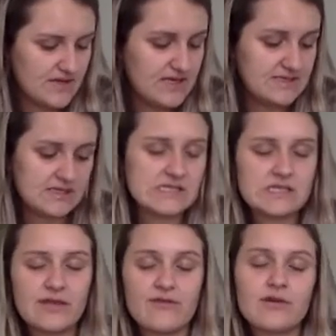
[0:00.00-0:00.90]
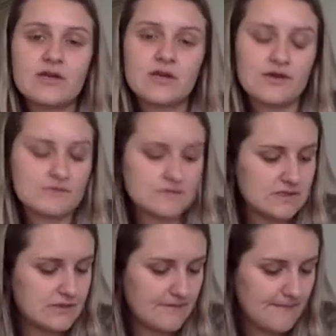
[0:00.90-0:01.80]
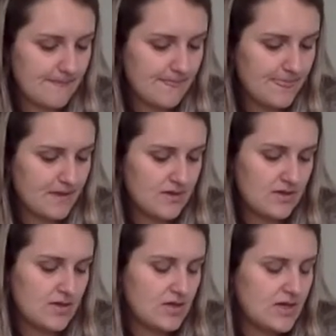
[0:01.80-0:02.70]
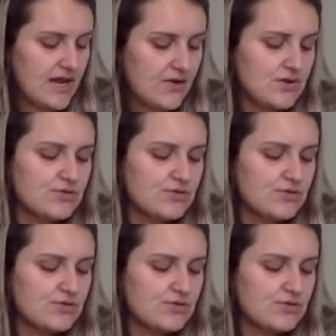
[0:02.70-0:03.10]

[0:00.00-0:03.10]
He's a Slytherin ghost." Harry